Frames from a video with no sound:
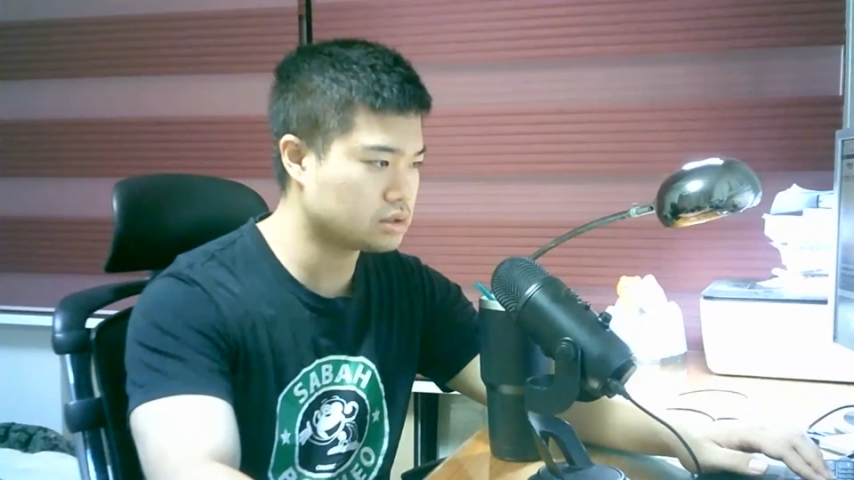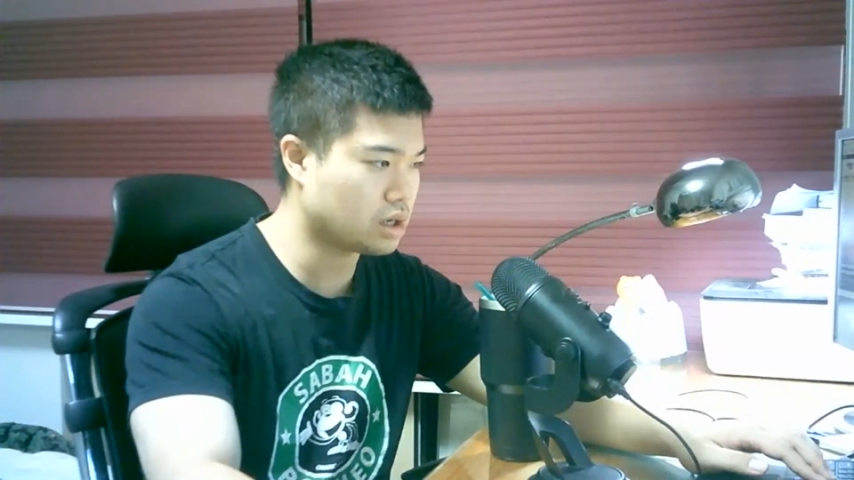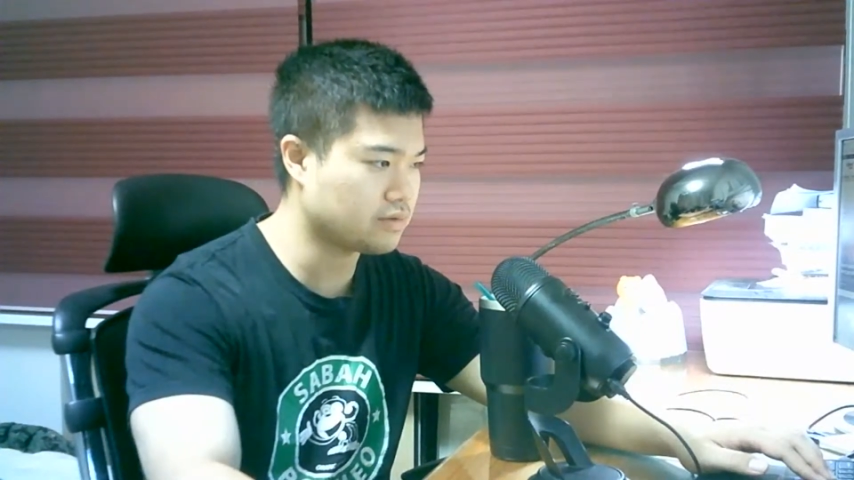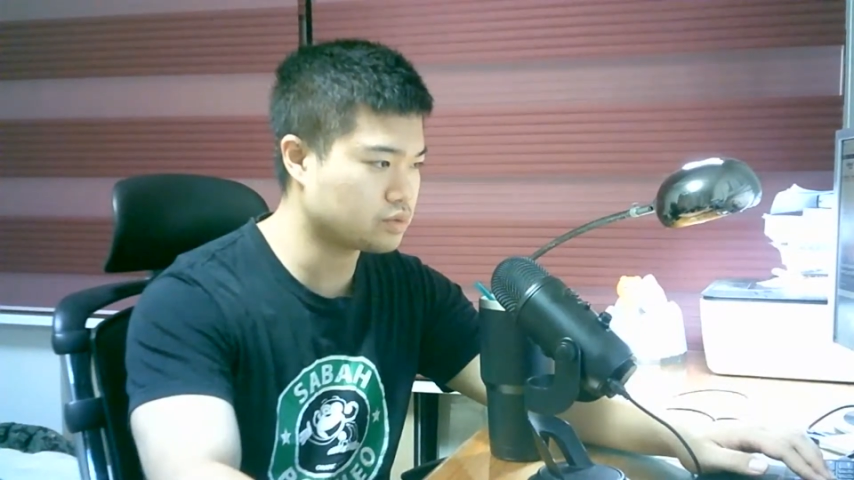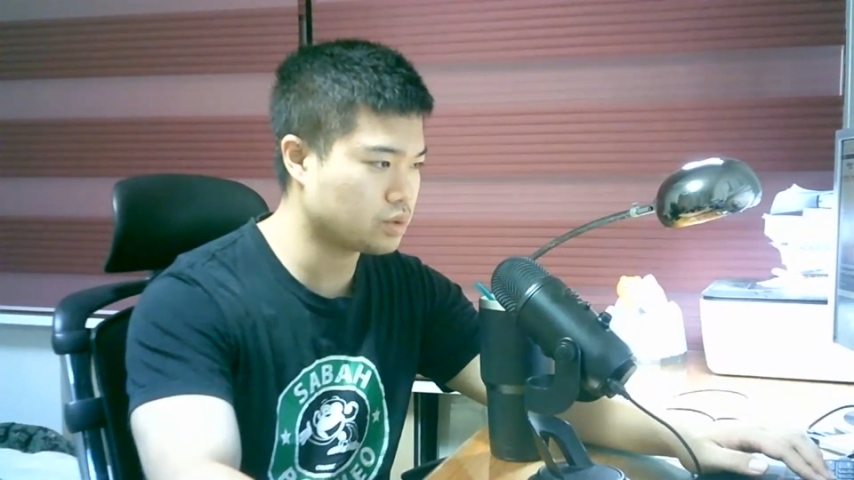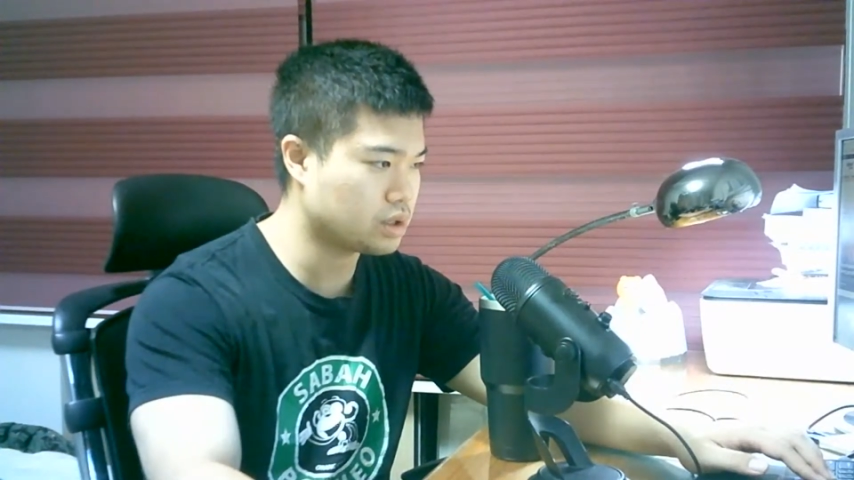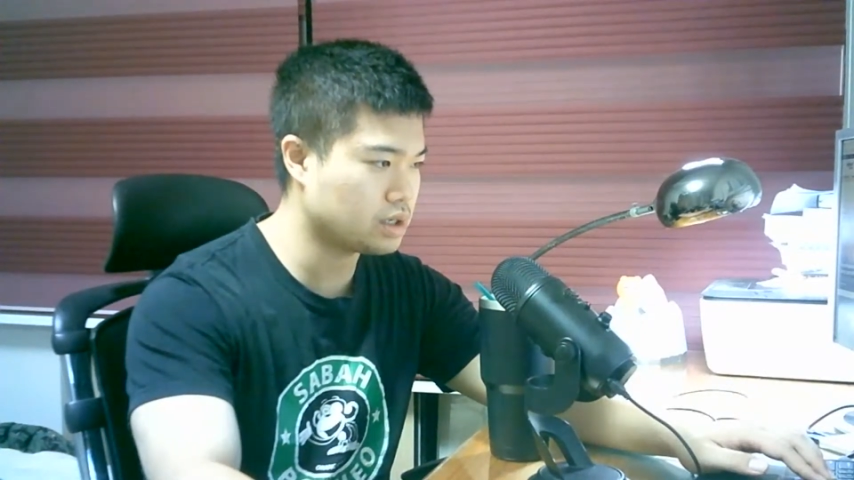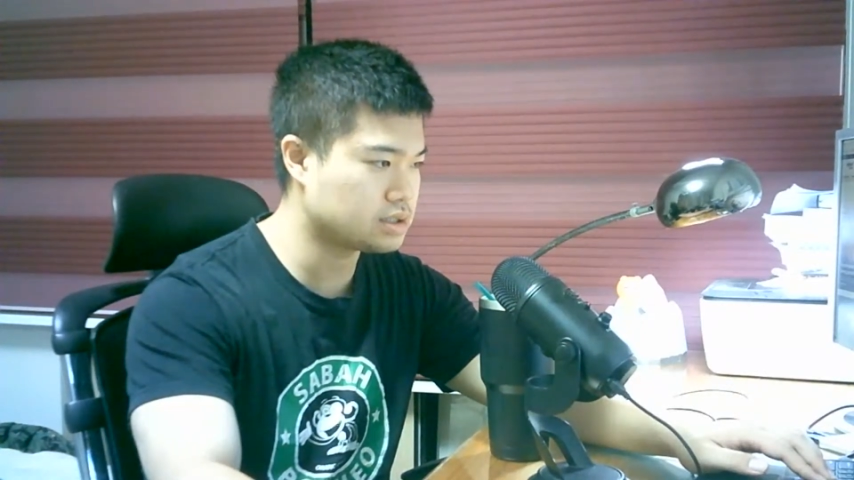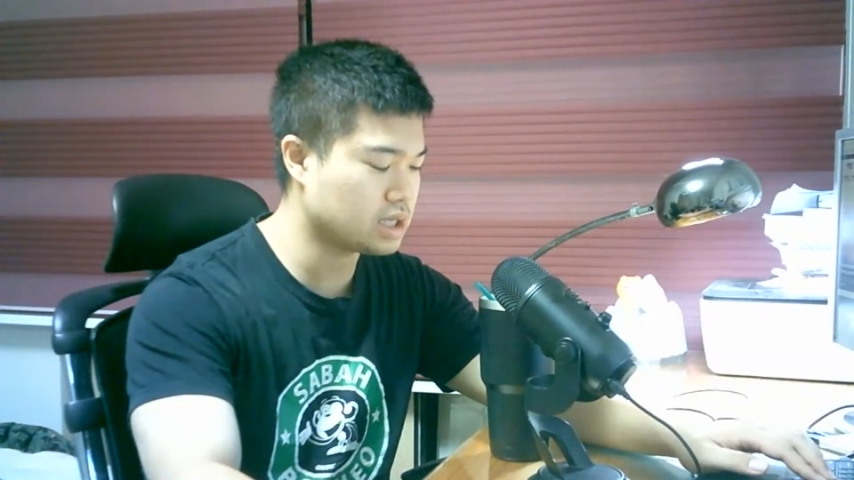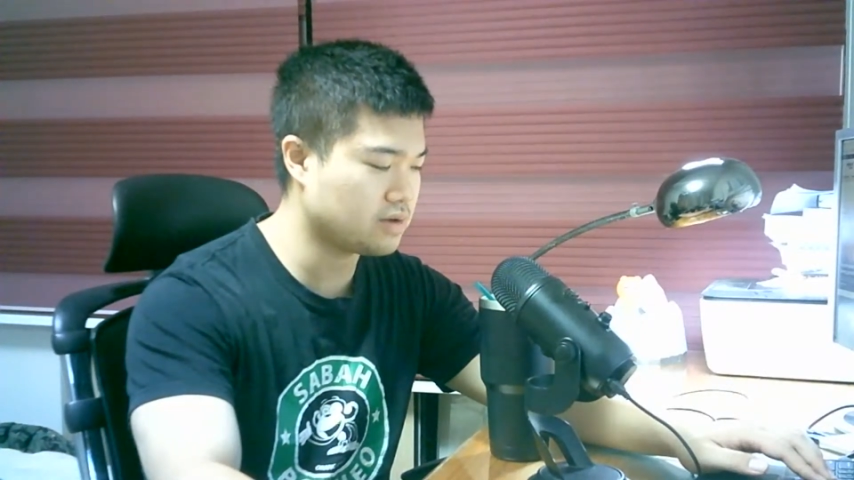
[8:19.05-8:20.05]
software,
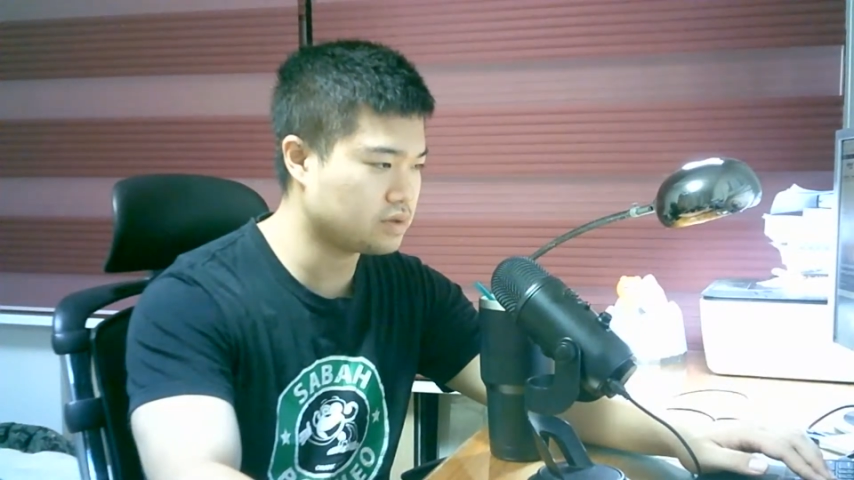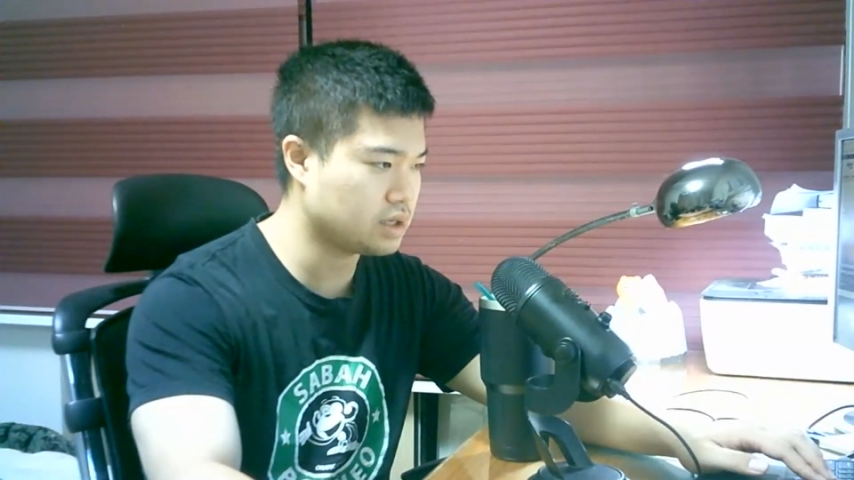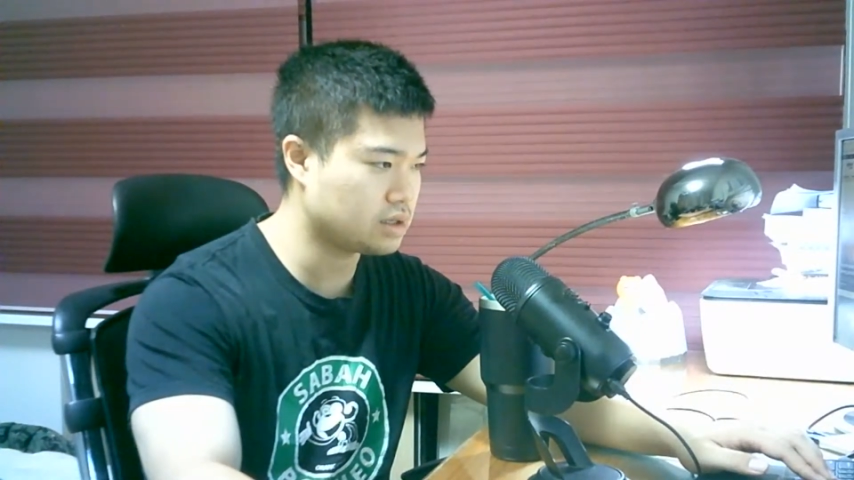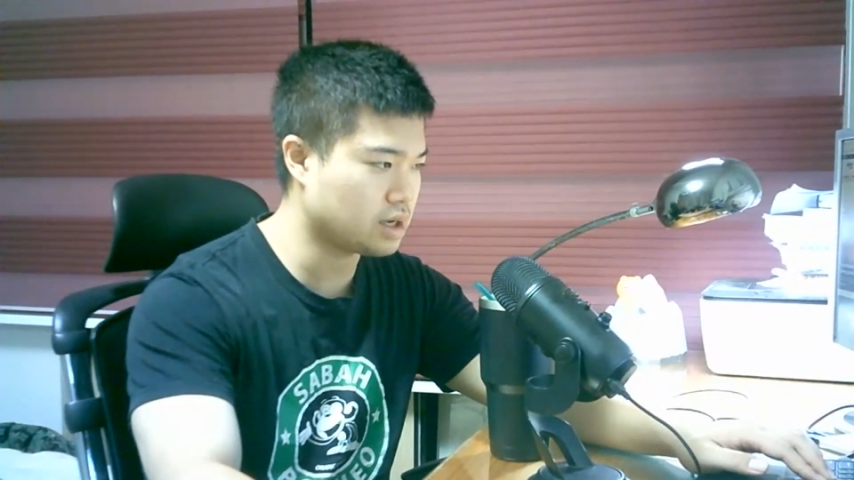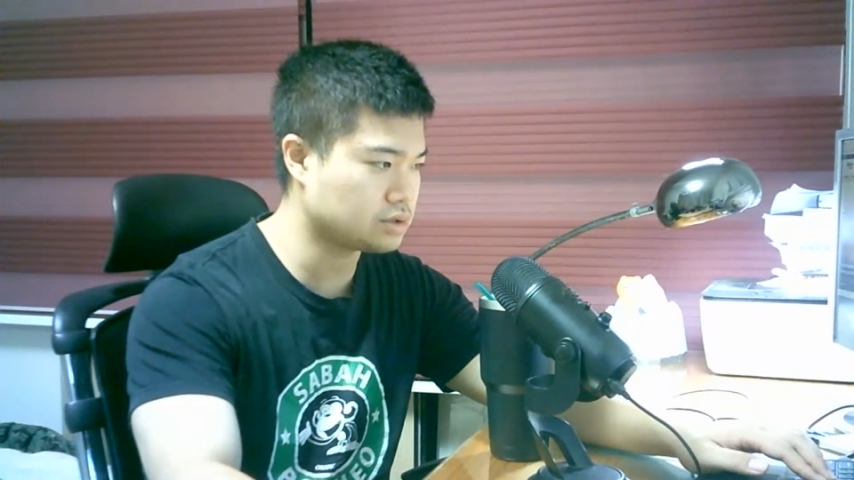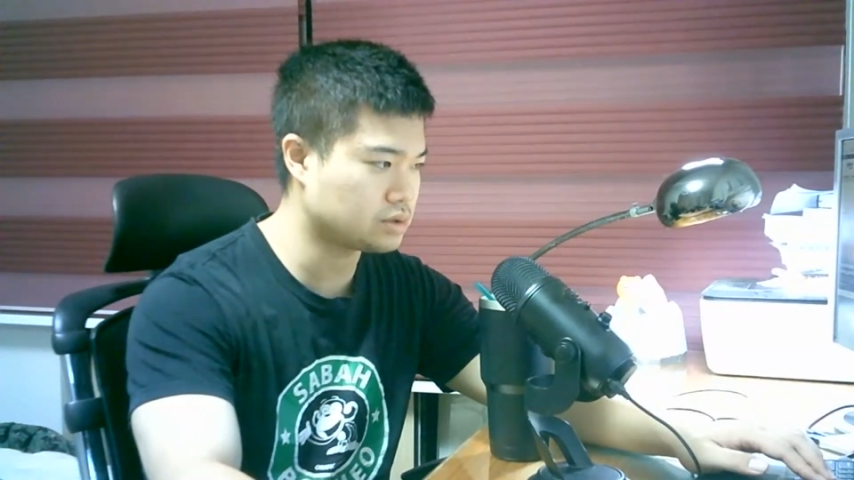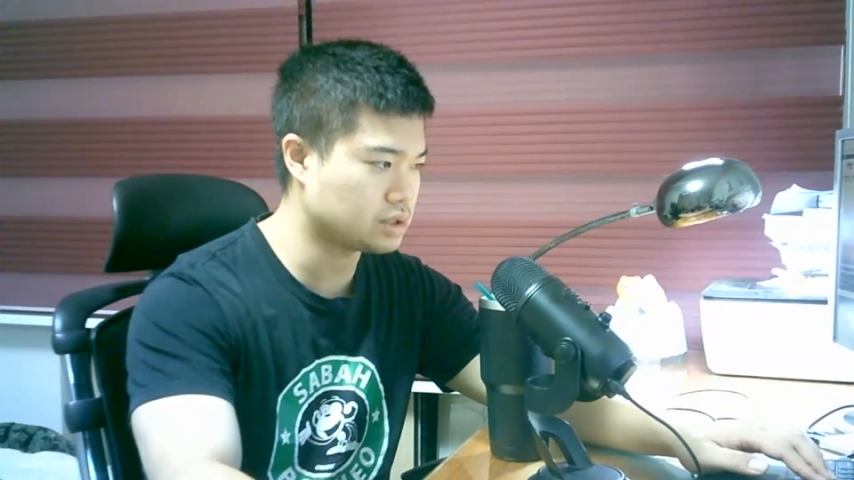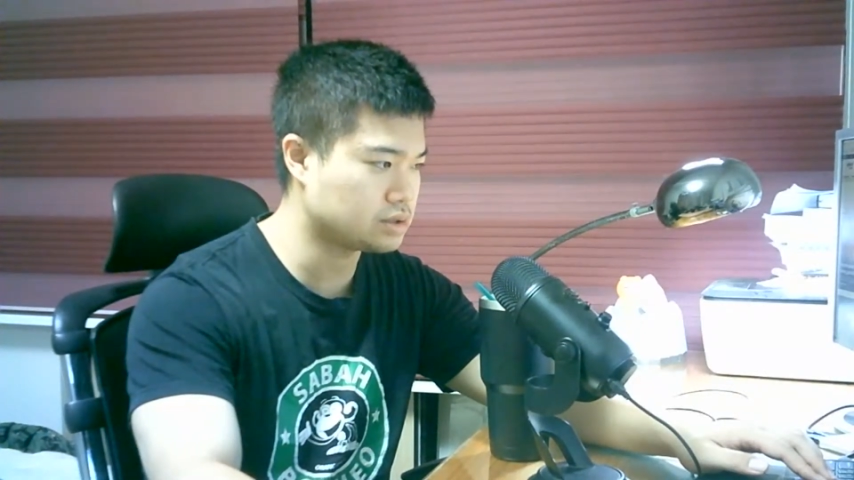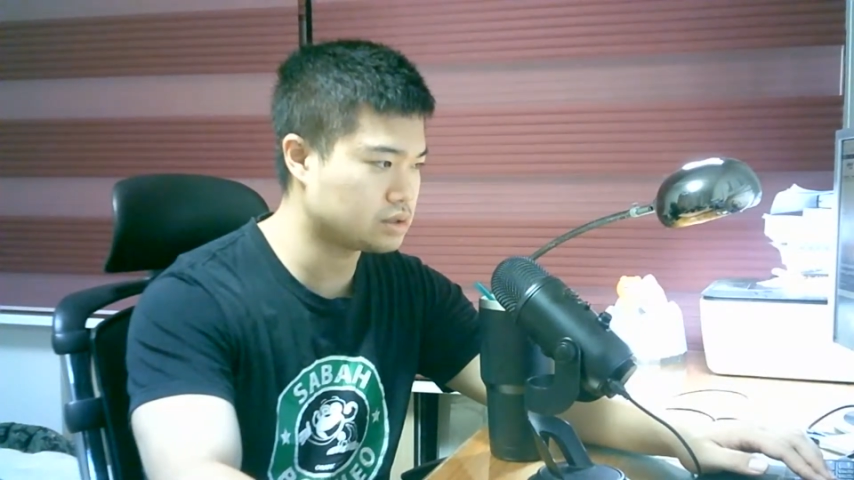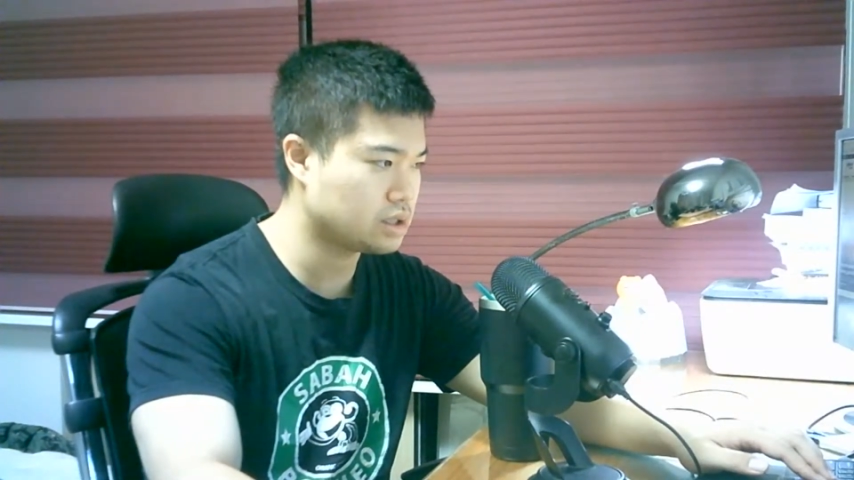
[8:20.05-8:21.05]
and safety
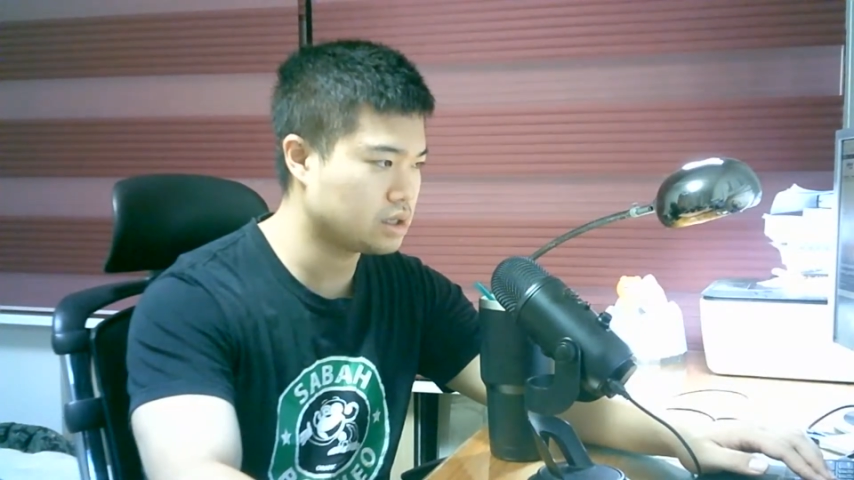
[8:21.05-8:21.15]
industries.